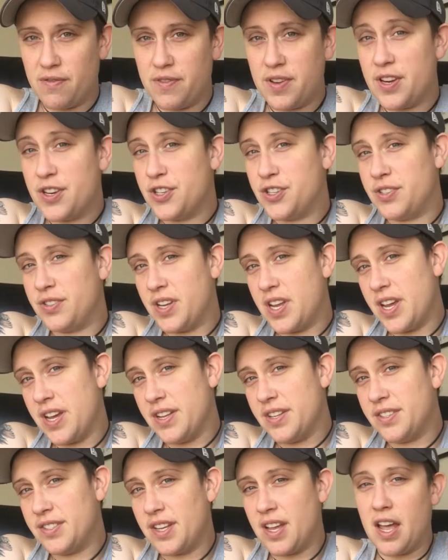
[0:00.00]
feed his
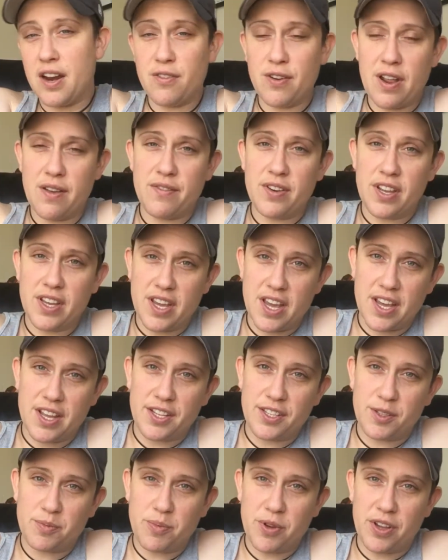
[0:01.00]
kids. I don't have any
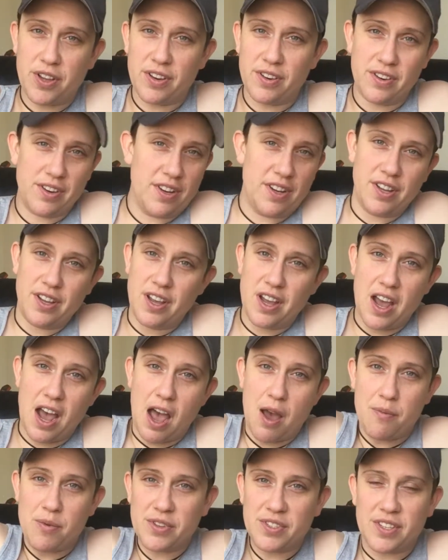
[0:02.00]
kids, but
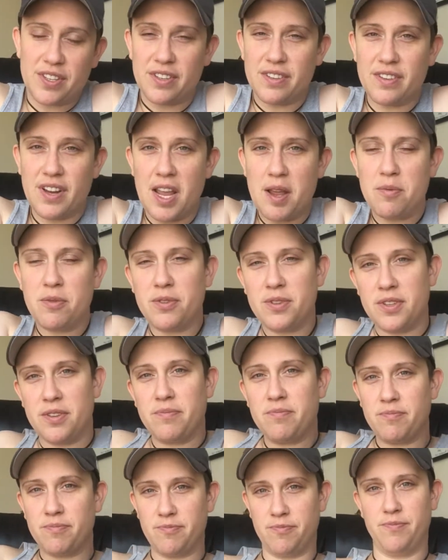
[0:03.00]
I wasn't able
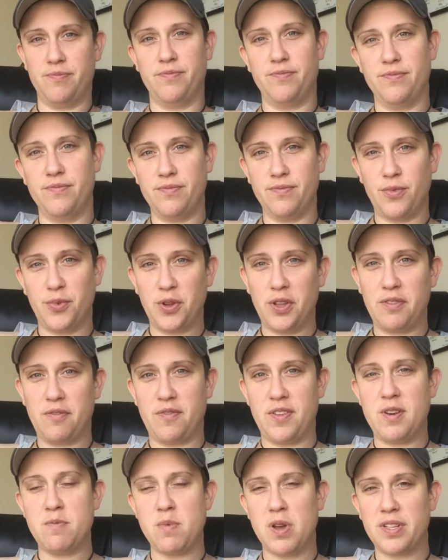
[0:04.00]
to really
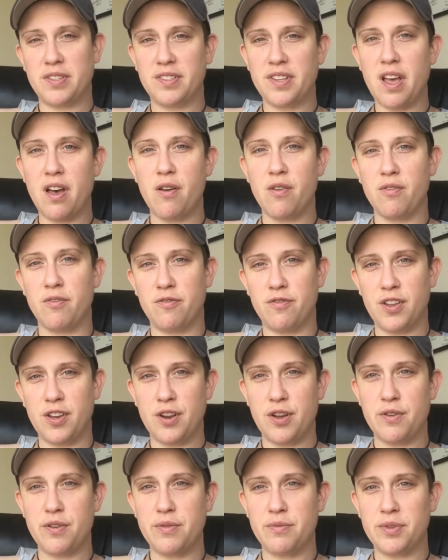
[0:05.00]
feed myself. You
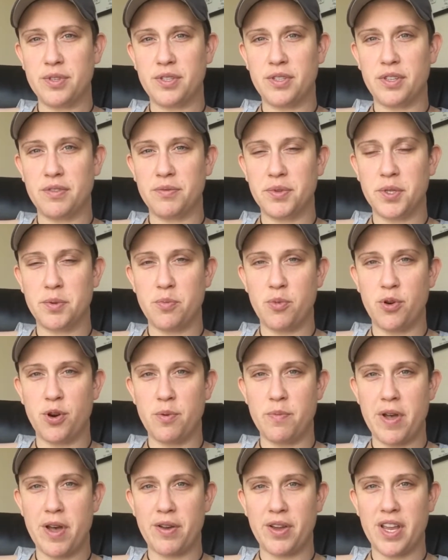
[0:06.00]
know, it was more
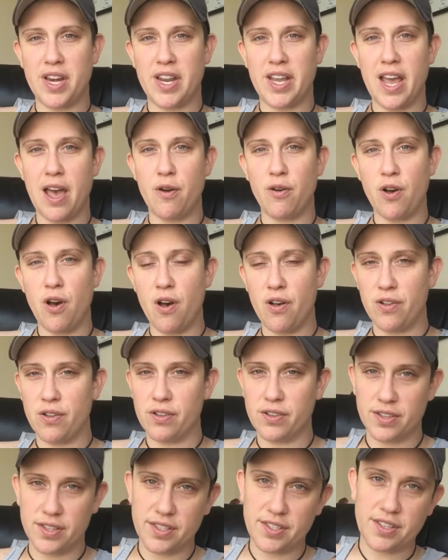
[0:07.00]
about getting
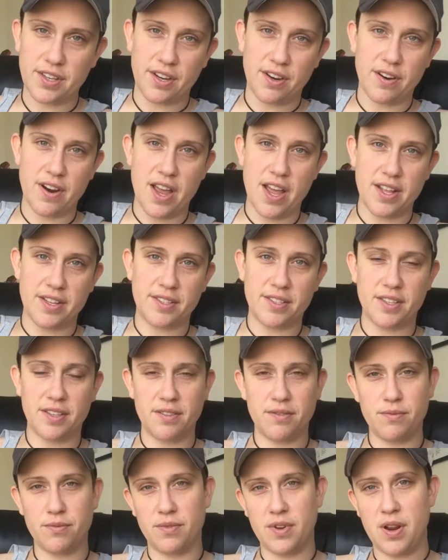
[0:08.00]
alcohol and cigarettes
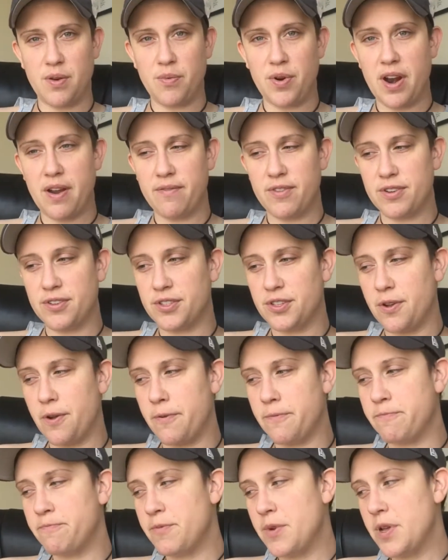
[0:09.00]
and whatever. So